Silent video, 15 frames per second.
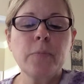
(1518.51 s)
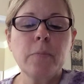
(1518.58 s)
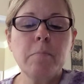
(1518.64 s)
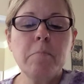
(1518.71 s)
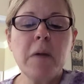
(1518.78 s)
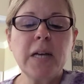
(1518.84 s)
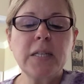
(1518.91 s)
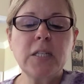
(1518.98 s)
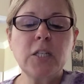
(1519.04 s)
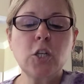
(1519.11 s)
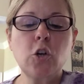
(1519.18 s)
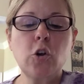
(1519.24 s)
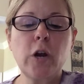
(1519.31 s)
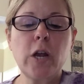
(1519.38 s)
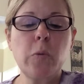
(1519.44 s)
must
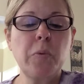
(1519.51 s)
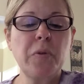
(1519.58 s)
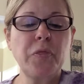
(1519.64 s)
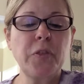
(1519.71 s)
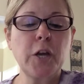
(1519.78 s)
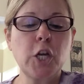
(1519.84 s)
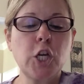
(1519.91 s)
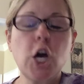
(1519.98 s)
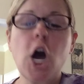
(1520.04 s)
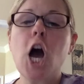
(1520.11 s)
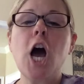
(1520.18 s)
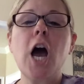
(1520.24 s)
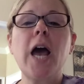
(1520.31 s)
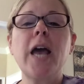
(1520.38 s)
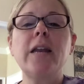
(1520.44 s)
agree with the
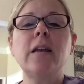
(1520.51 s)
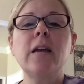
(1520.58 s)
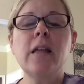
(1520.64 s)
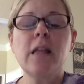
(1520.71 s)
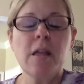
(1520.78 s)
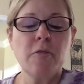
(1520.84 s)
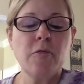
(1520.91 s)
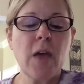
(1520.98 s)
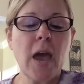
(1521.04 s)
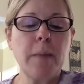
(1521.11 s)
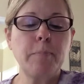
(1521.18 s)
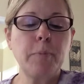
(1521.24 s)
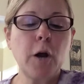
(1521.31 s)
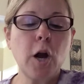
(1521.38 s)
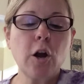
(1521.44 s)
God
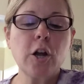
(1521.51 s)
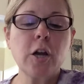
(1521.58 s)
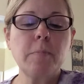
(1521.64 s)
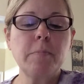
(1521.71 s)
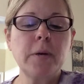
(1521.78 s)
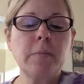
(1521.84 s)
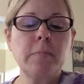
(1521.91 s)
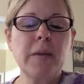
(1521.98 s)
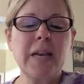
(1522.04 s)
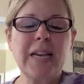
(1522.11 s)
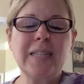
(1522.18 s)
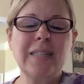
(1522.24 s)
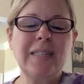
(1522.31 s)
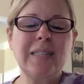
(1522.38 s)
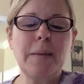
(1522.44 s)
that Pergamum
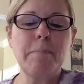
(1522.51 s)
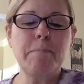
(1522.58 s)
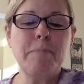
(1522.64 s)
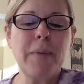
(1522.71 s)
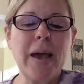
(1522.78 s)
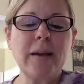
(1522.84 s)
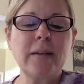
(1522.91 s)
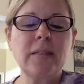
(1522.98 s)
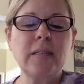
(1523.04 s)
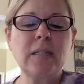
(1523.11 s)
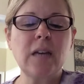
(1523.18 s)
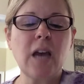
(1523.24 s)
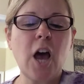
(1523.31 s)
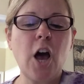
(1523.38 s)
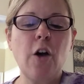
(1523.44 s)
is the best
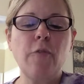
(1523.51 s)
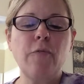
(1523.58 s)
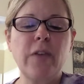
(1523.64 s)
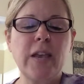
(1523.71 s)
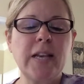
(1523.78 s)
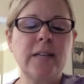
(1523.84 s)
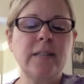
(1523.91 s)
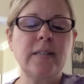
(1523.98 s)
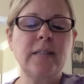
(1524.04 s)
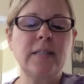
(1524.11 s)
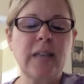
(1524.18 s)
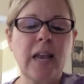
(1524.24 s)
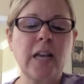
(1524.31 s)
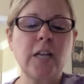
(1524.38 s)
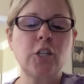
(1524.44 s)
of his
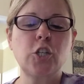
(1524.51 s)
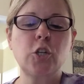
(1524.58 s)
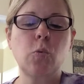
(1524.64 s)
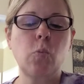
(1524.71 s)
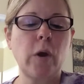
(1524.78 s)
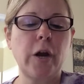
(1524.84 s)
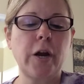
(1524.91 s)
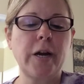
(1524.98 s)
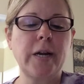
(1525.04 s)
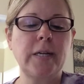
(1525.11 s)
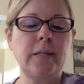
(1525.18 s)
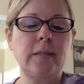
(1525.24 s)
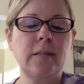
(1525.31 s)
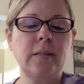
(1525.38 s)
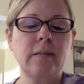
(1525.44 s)

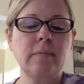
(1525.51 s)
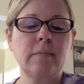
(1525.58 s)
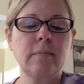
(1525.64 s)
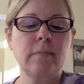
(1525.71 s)
sanctuaries.